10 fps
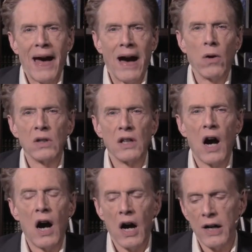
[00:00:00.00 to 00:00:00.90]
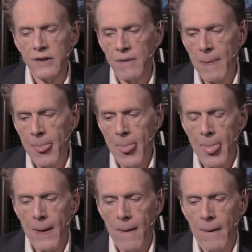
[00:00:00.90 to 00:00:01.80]
how God,
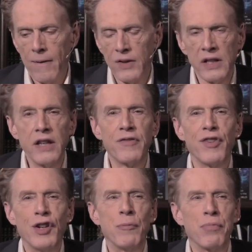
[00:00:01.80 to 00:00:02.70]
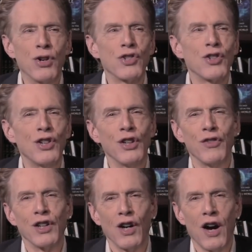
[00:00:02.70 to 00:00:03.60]
the infinite personal
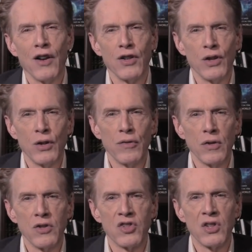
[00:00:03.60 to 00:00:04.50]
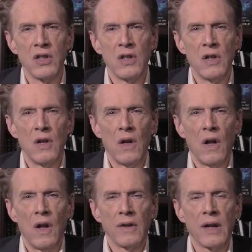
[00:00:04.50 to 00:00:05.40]
living God of the universe,
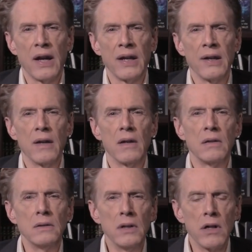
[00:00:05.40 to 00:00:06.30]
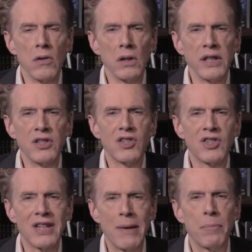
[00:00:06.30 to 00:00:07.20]
can literally
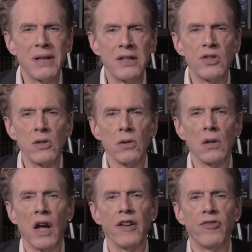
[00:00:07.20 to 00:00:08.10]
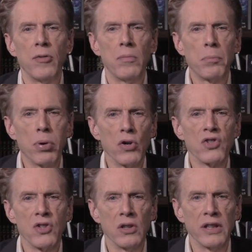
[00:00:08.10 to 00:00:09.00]
step into your life
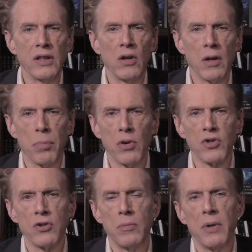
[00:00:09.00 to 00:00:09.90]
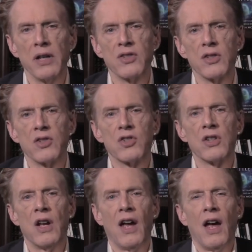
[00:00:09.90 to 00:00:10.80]
personally, on a personal
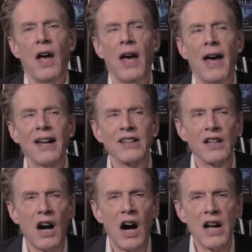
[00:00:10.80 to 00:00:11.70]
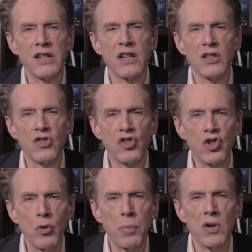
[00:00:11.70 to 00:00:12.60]
basis, and God can
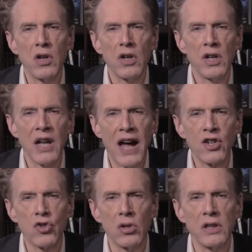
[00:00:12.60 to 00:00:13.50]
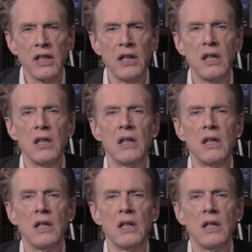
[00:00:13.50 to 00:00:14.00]
supernaturally